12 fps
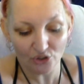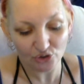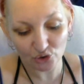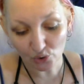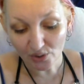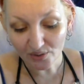
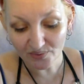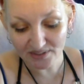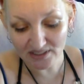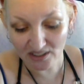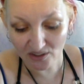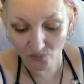Joy was
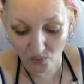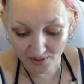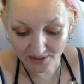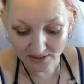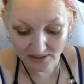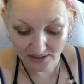now
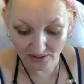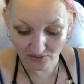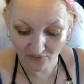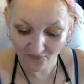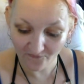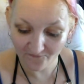1
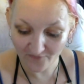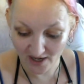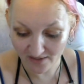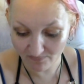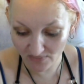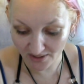year,
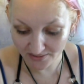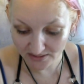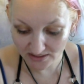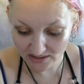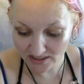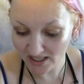5
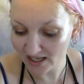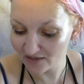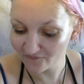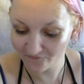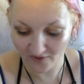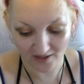months,
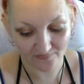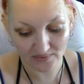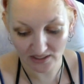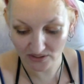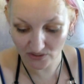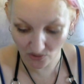and 5
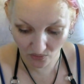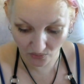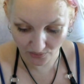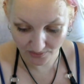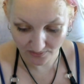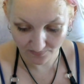days
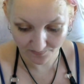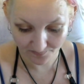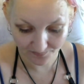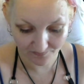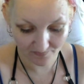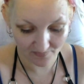old.
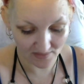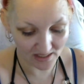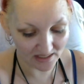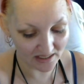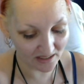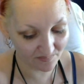
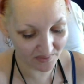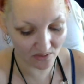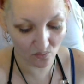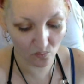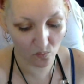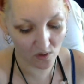It had
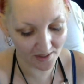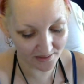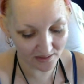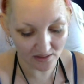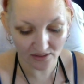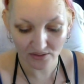been
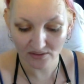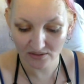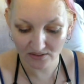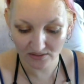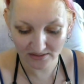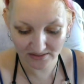1
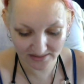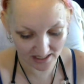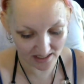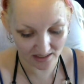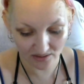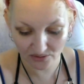
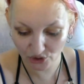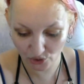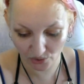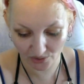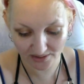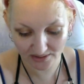day
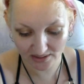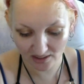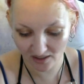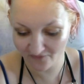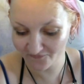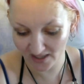short
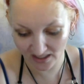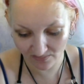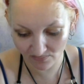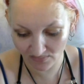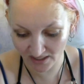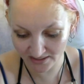of
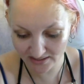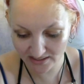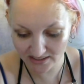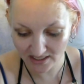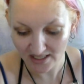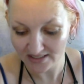8
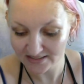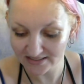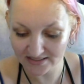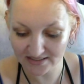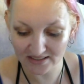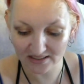months
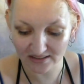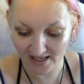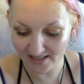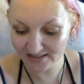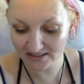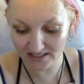since the
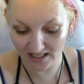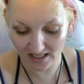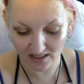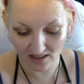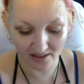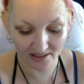last
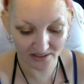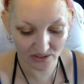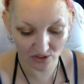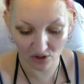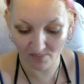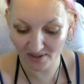day I
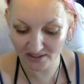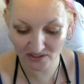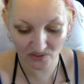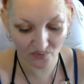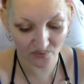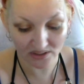saw my
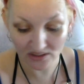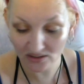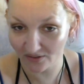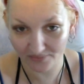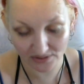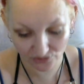sweet,
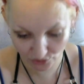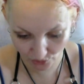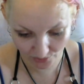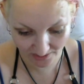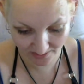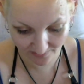loving Joy.